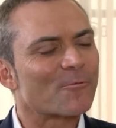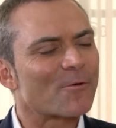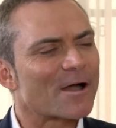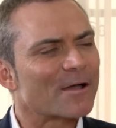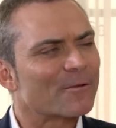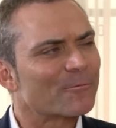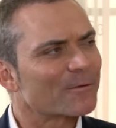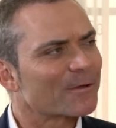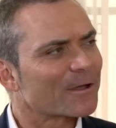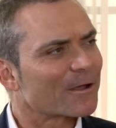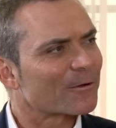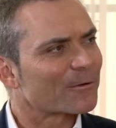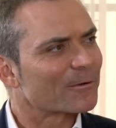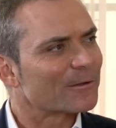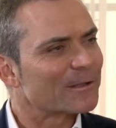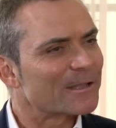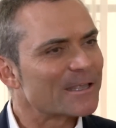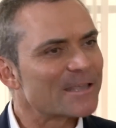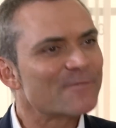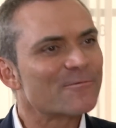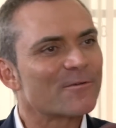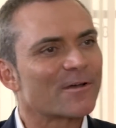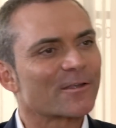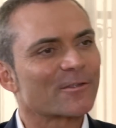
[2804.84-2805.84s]
one I'll
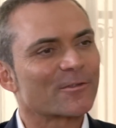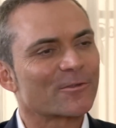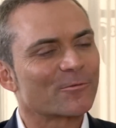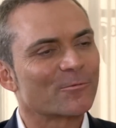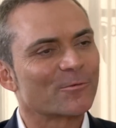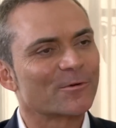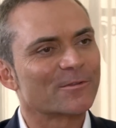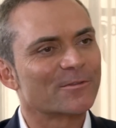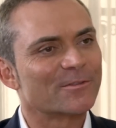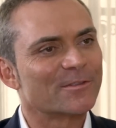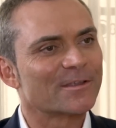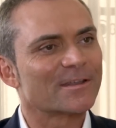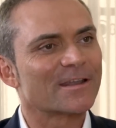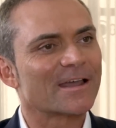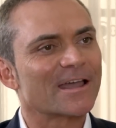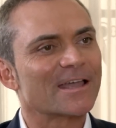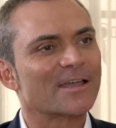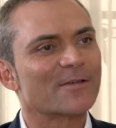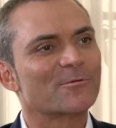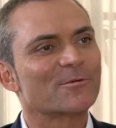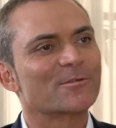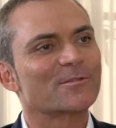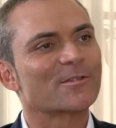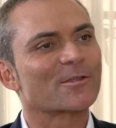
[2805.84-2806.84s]
leave us with today
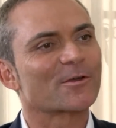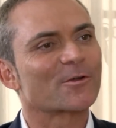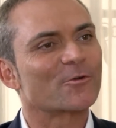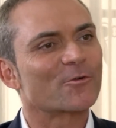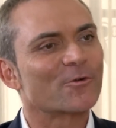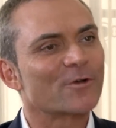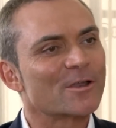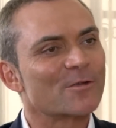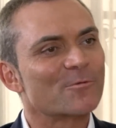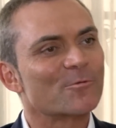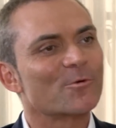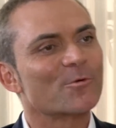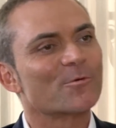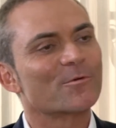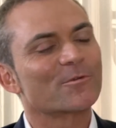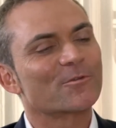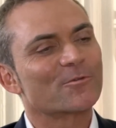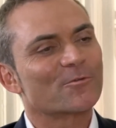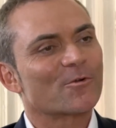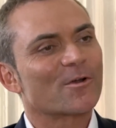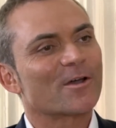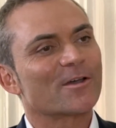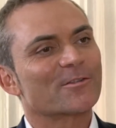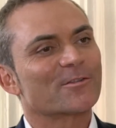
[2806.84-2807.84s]
is the cream always
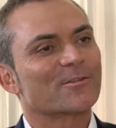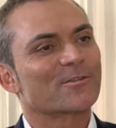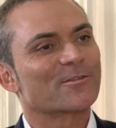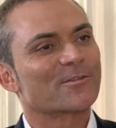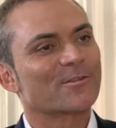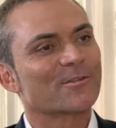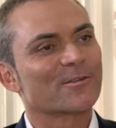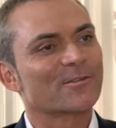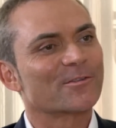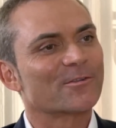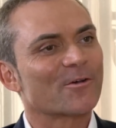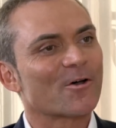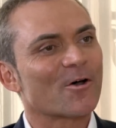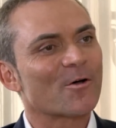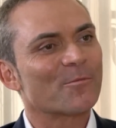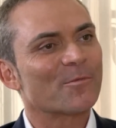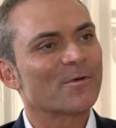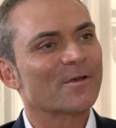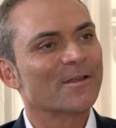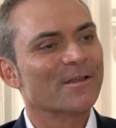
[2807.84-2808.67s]
rises to the top.